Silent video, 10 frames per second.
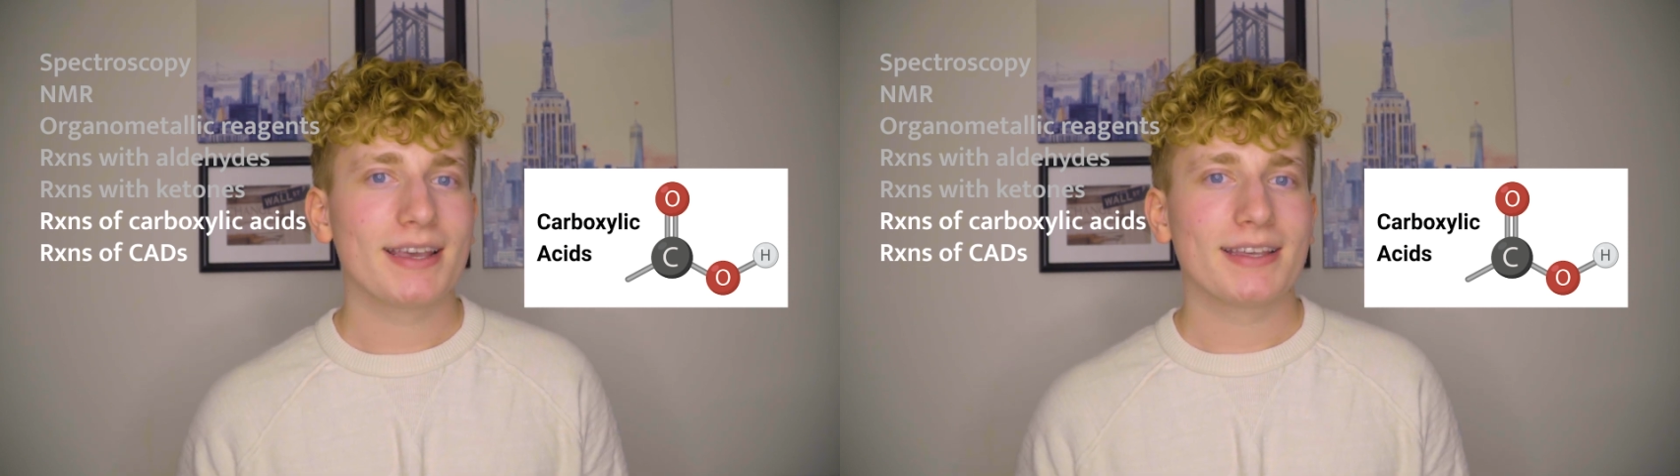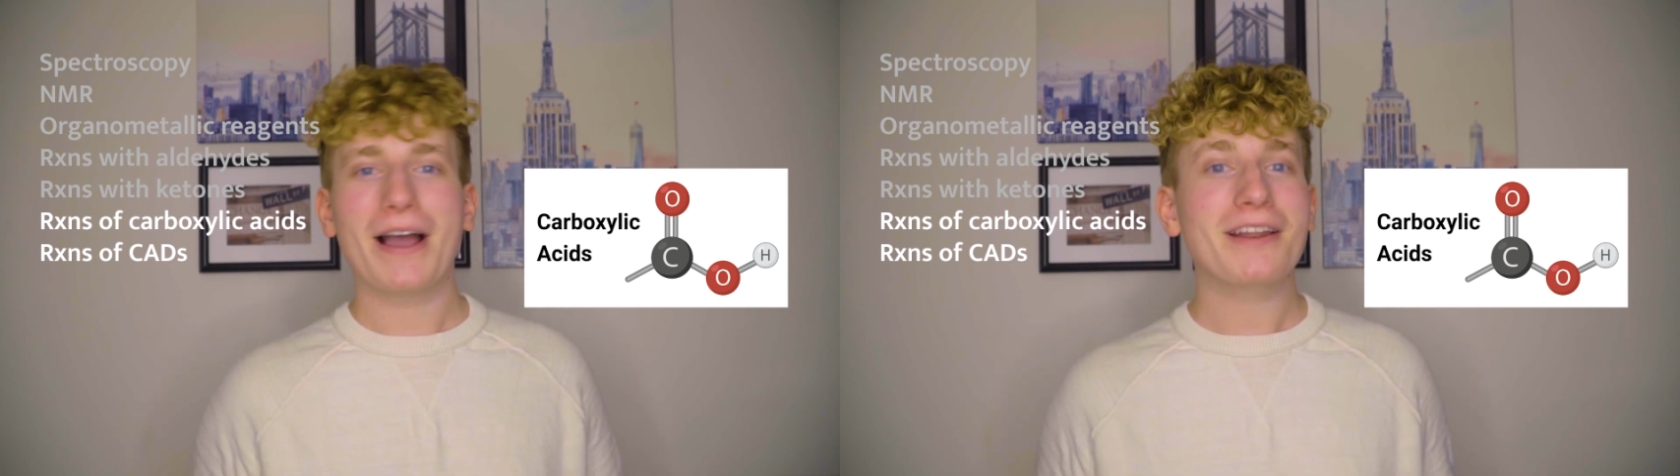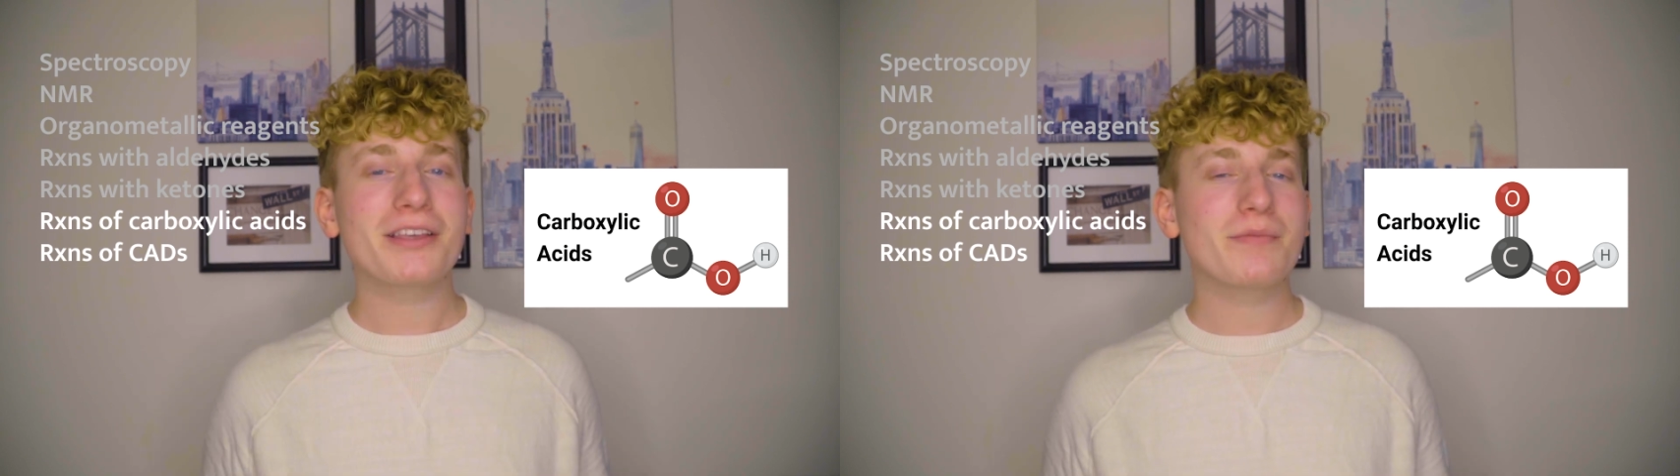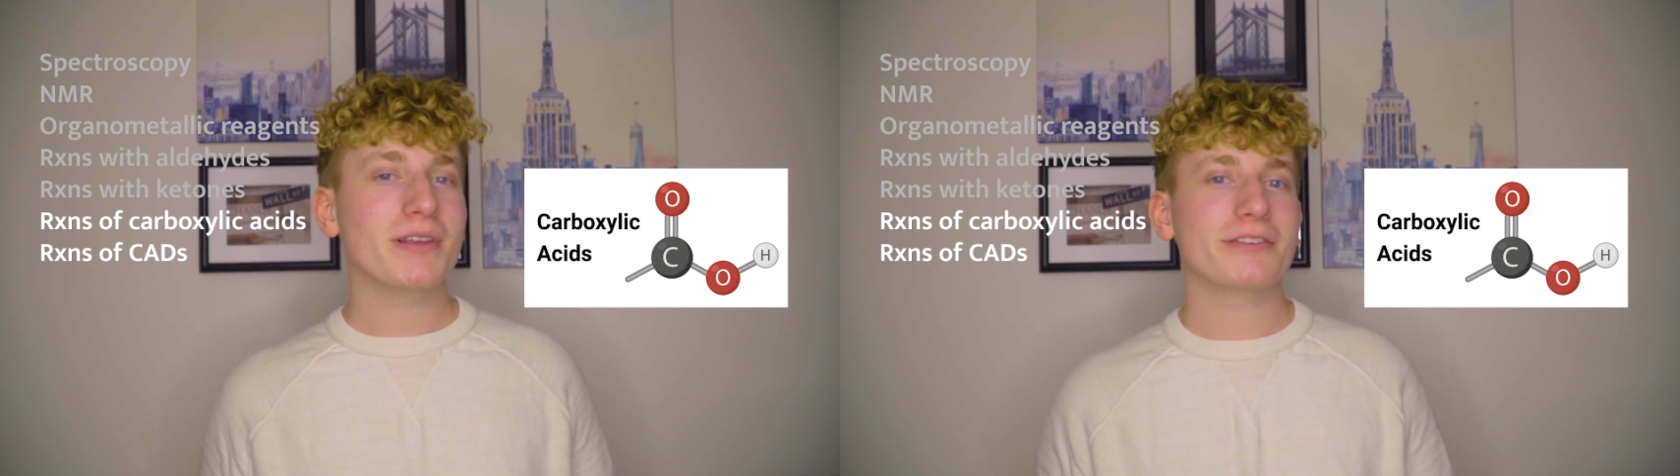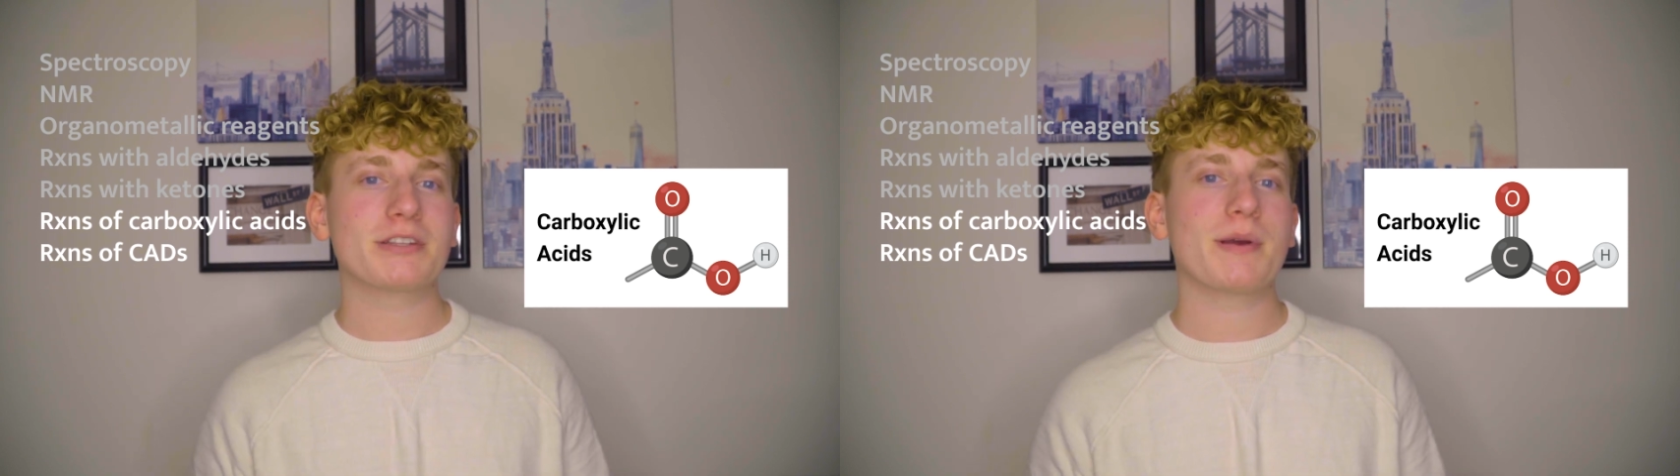Finally,
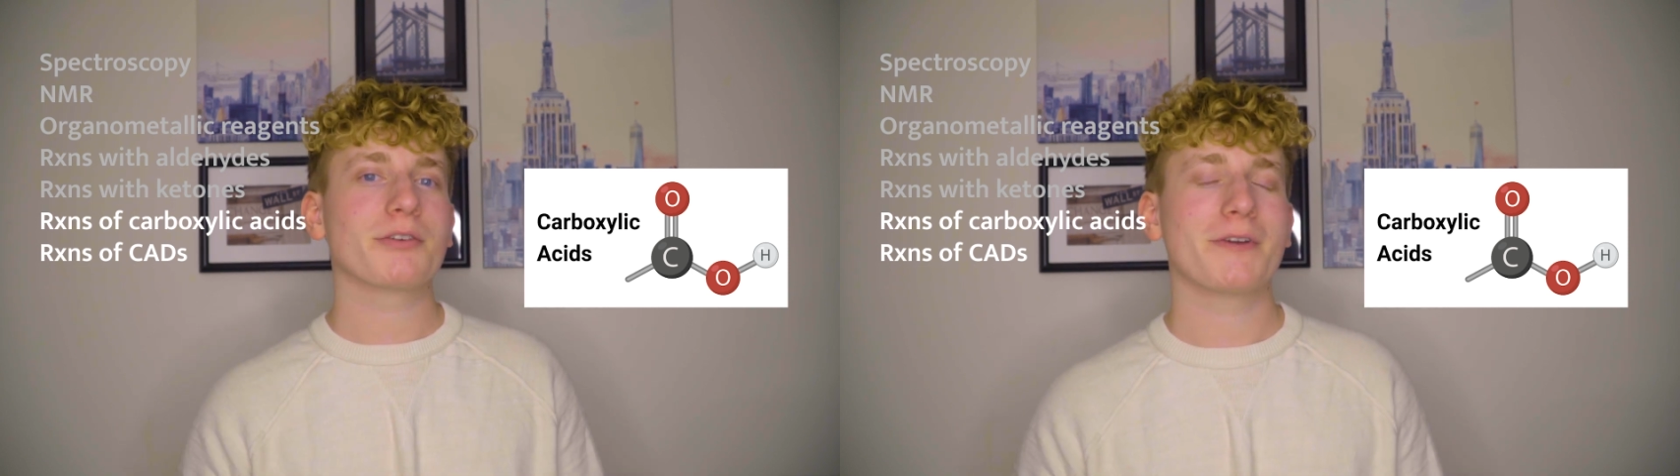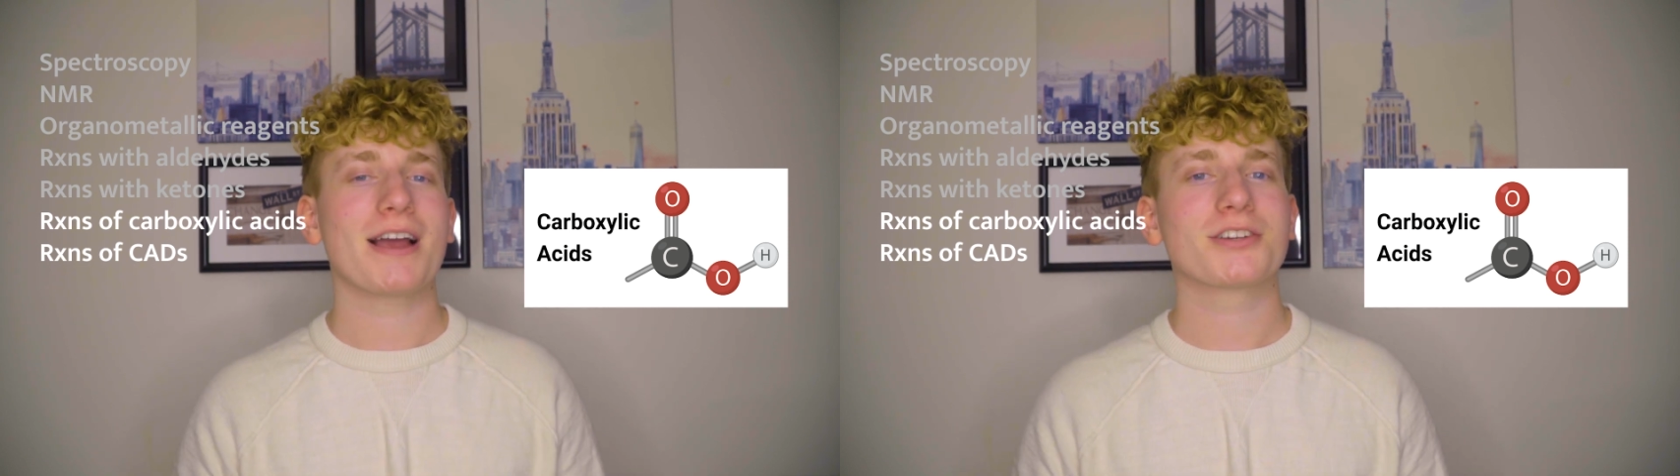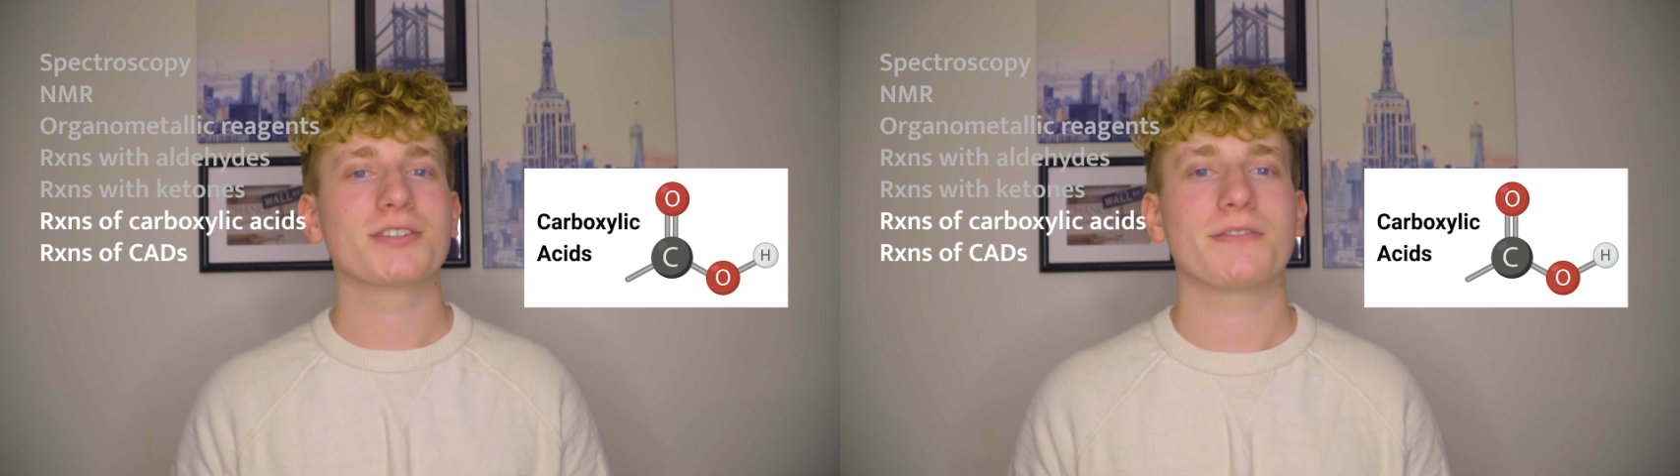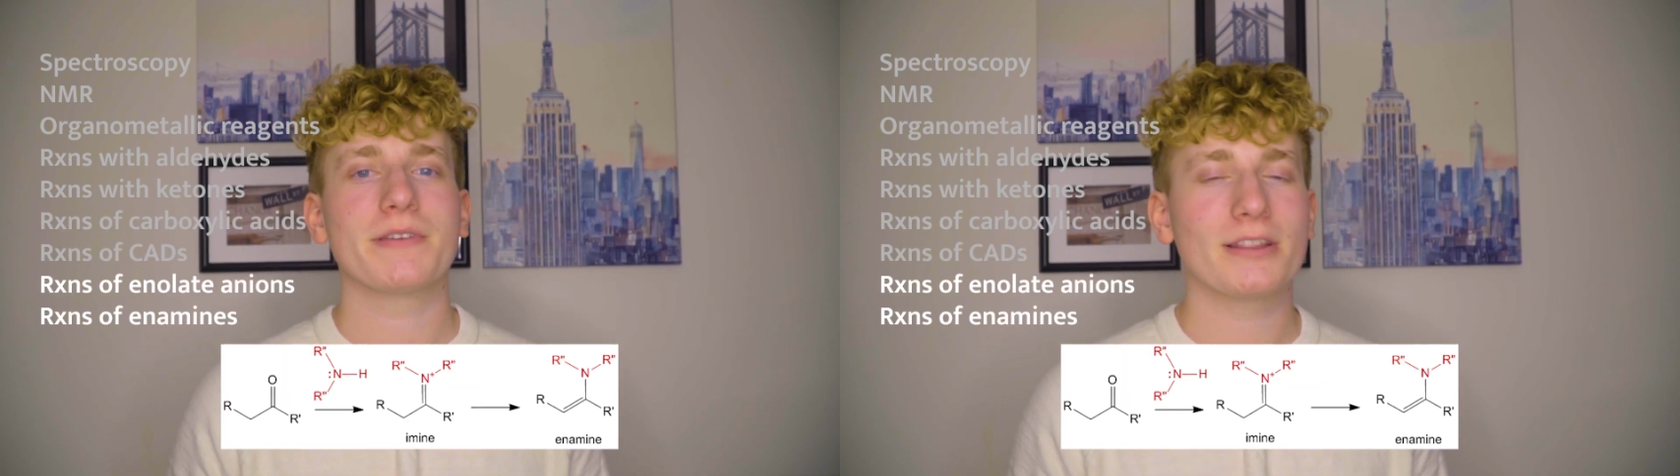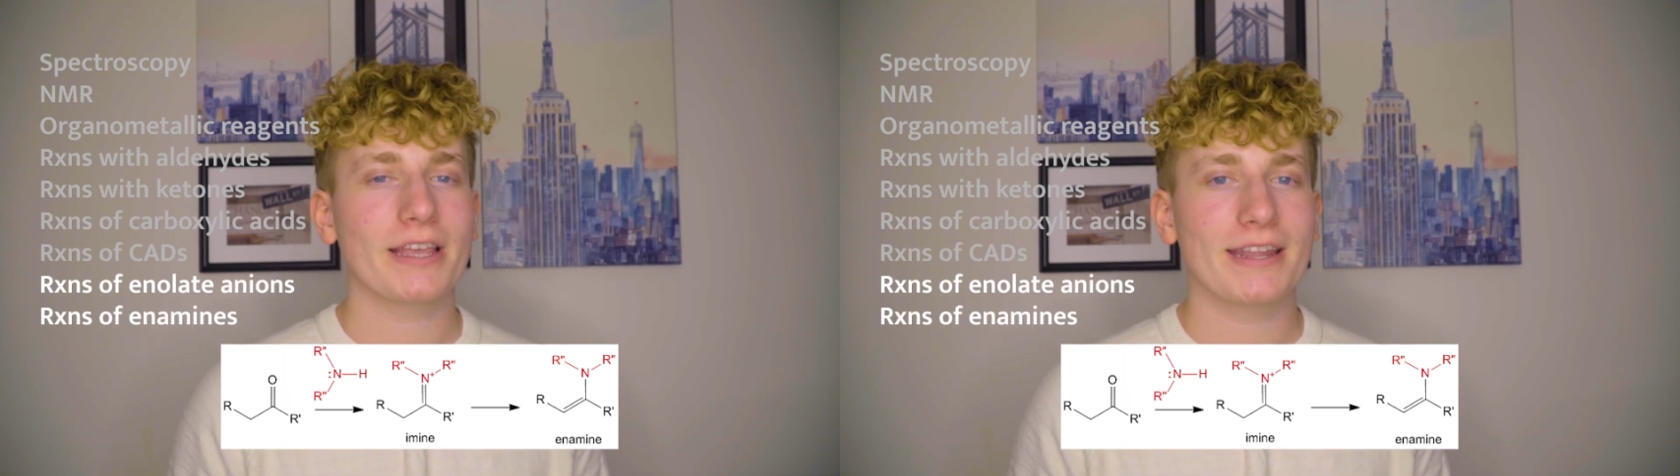we learned about the reactions of
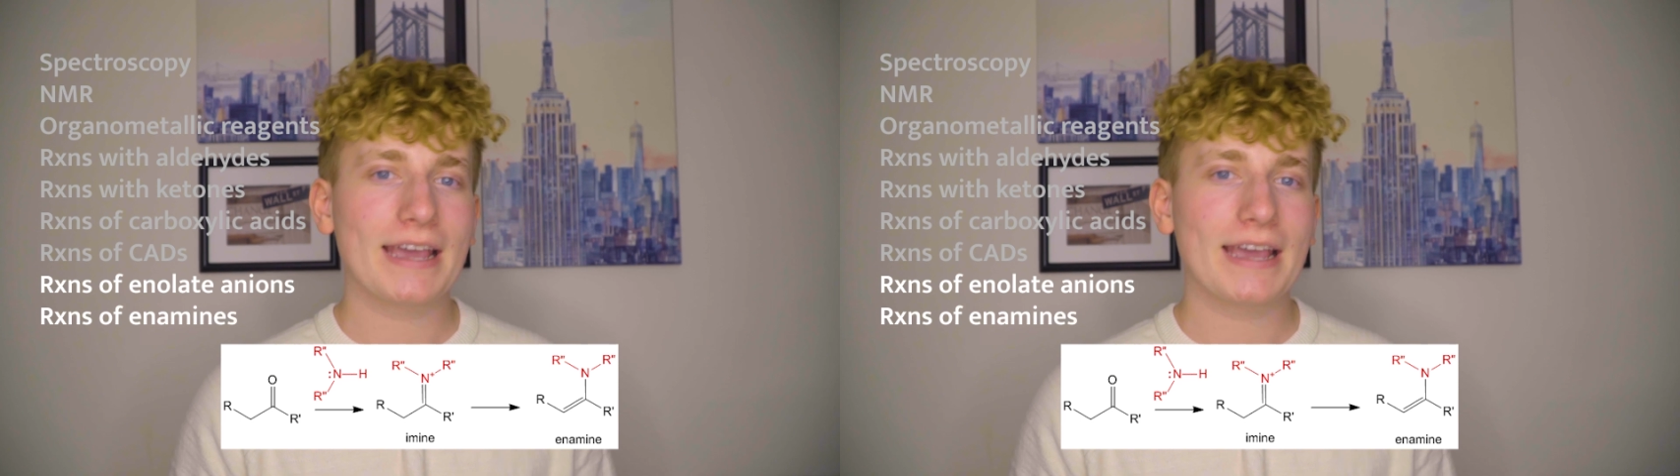enolate